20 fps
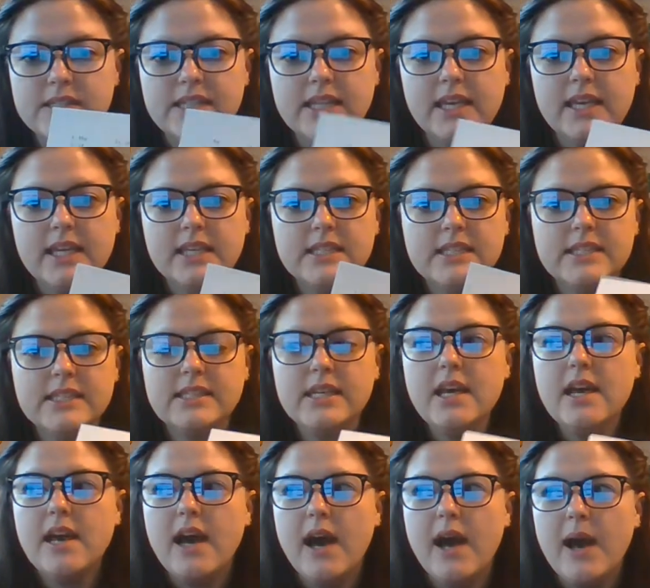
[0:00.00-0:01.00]
list.
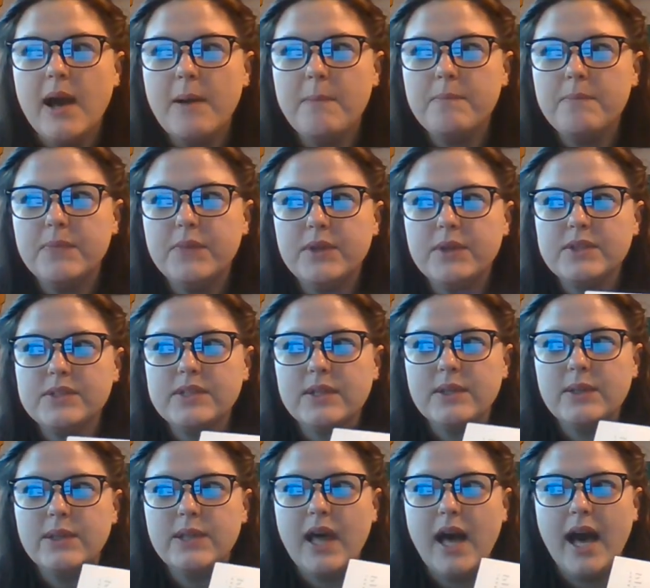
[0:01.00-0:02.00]
There's a
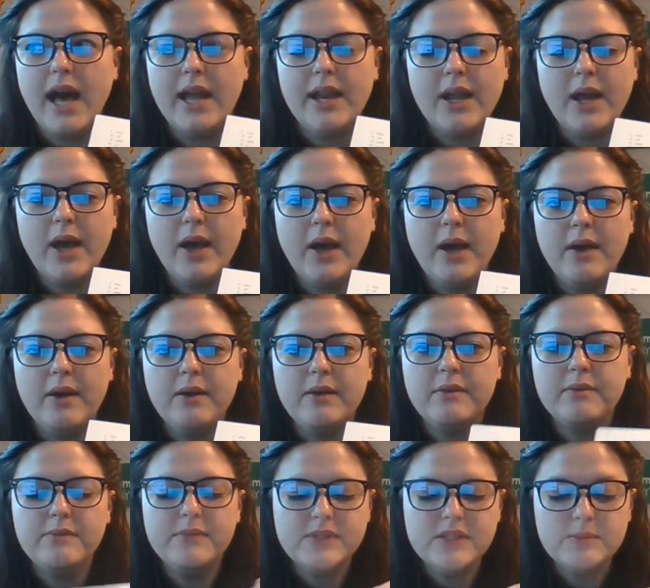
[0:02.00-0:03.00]
lot
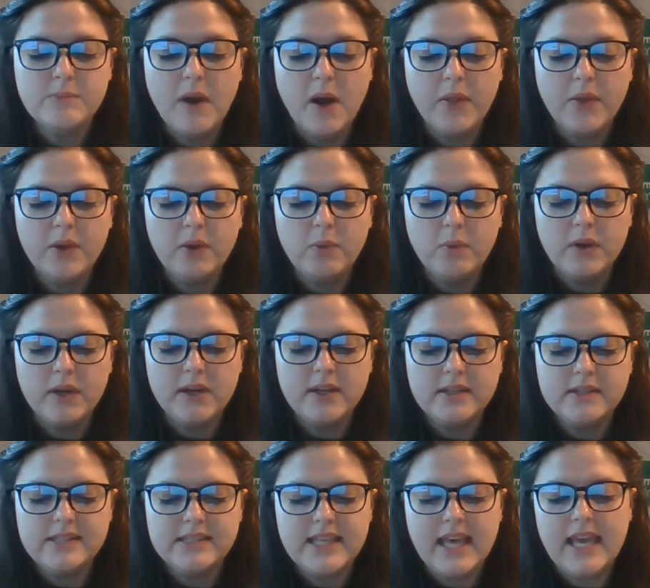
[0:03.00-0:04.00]
of smaller
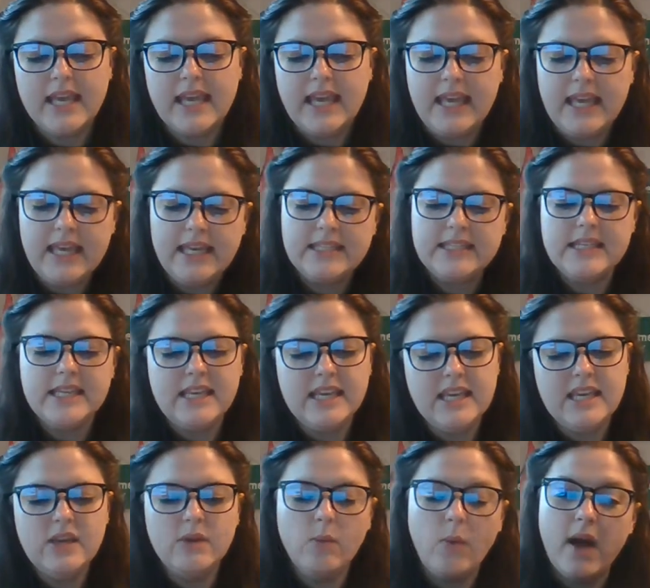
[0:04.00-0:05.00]
words like it,
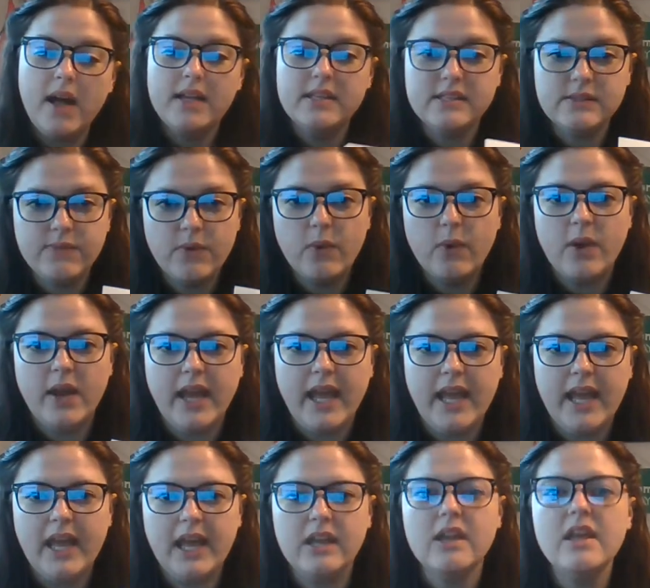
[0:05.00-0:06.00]
he, was, for,
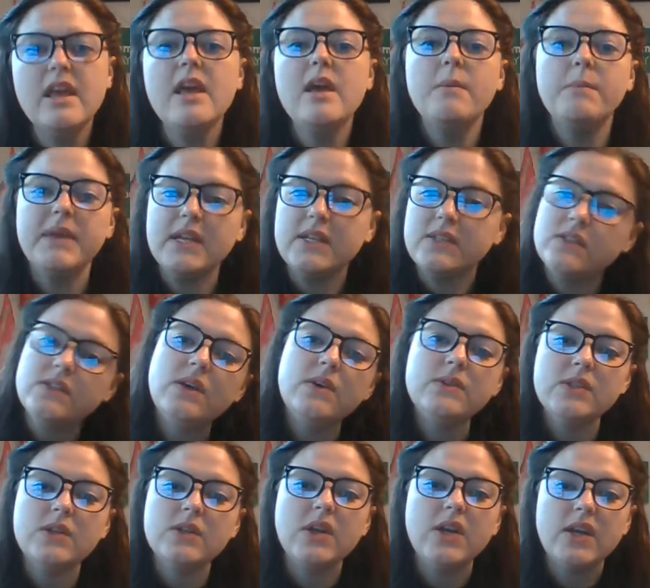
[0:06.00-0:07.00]
and, because
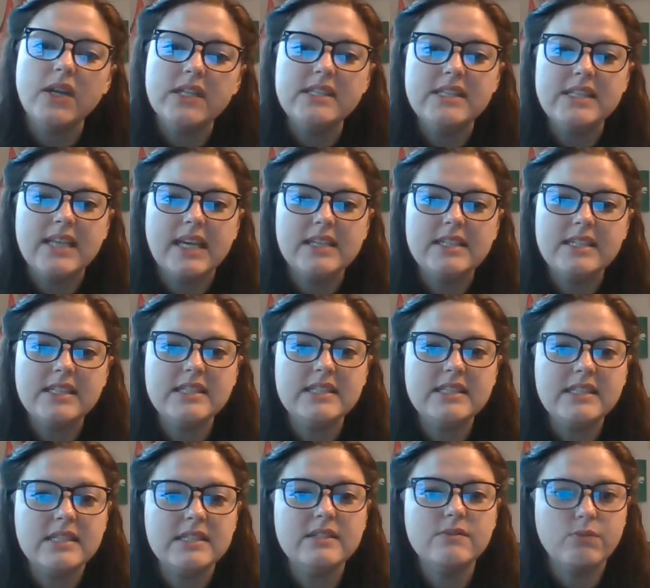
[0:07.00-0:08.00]
those occur in
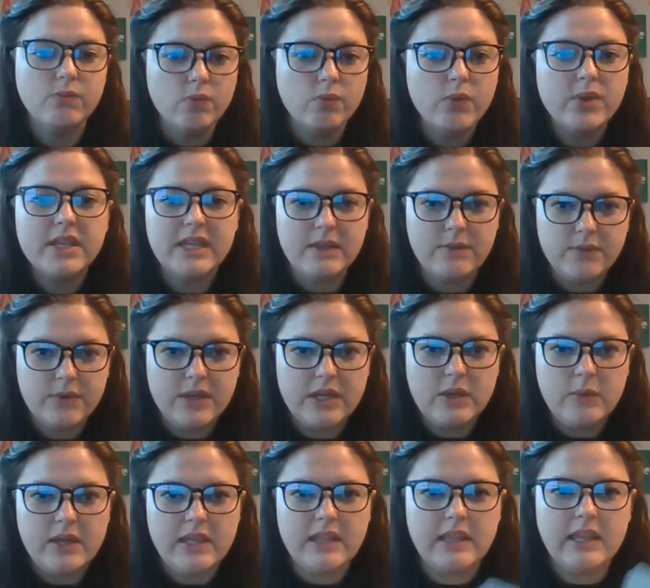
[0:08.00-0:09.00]
sentences really
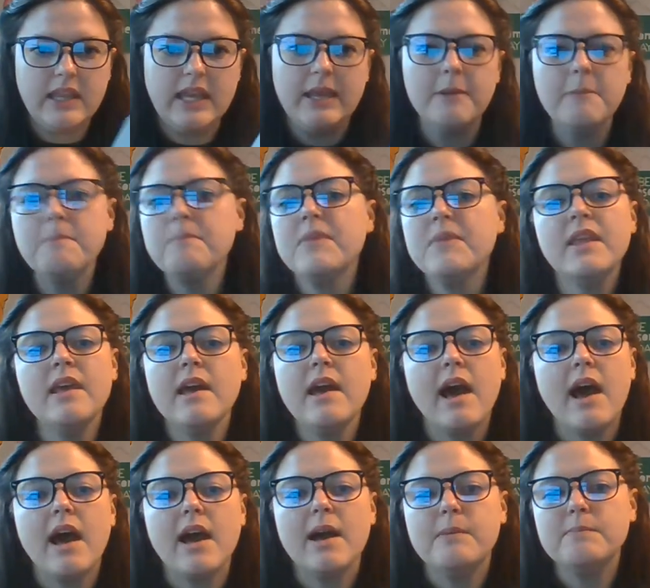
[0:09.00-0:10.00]
frequently.
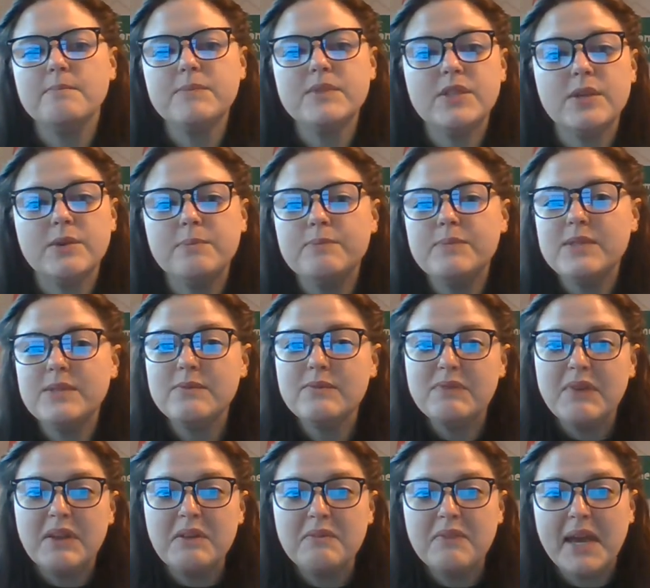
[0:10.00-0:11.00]
So some
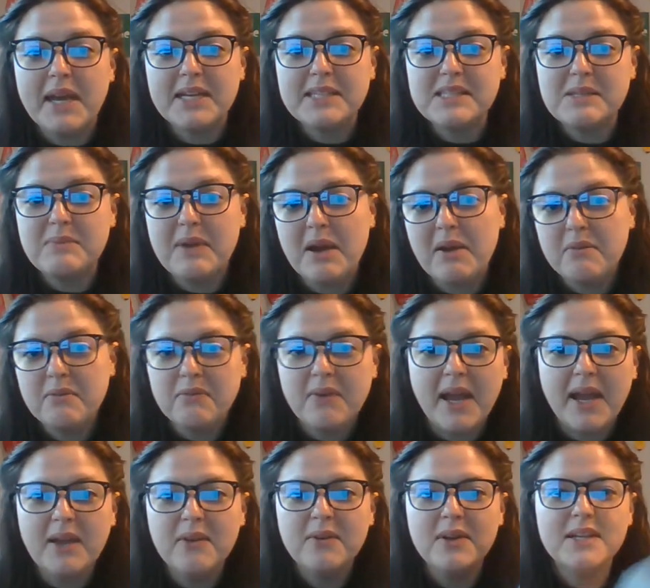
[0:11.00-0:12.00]
fun facts about
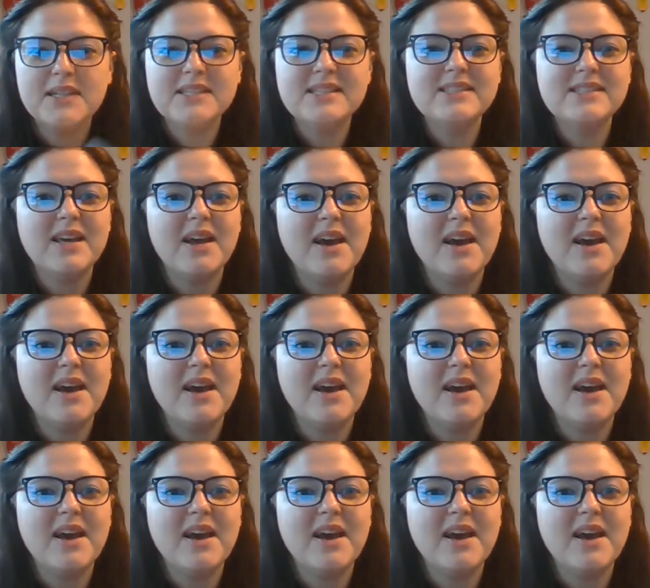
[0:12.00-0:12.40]
Fry words.